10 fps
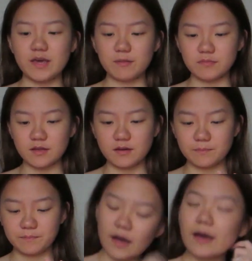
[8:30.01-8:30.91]
PM na.
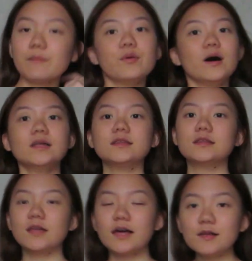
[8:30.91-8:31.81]
I bought,
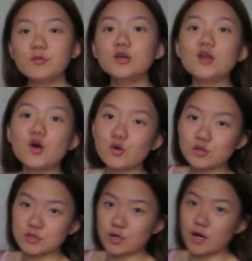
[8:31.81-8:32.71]
alam mo yung
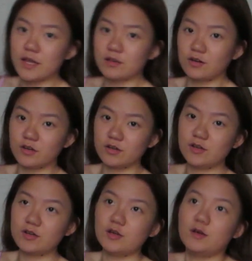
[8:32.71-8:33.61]
nauusong ano,
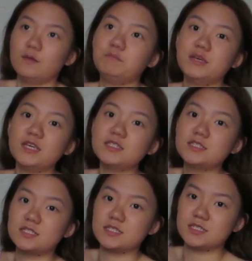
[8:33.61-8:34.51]

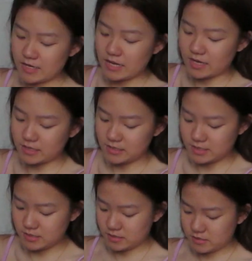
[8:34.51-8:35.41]
beads na
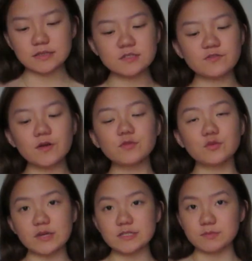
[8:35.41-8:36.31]
necklace. This is from
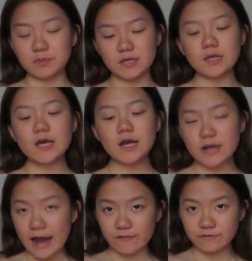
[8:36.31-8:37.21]
Twins Bead
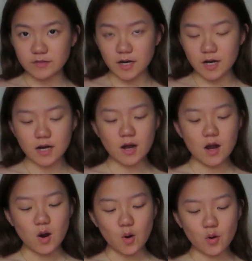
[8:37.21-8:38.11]
Crafter
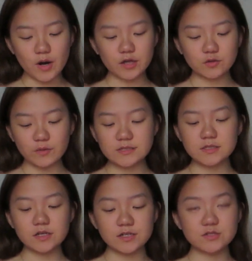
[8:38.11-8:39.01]
or
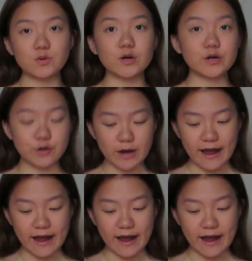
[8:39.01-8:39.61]
Twins_Craft.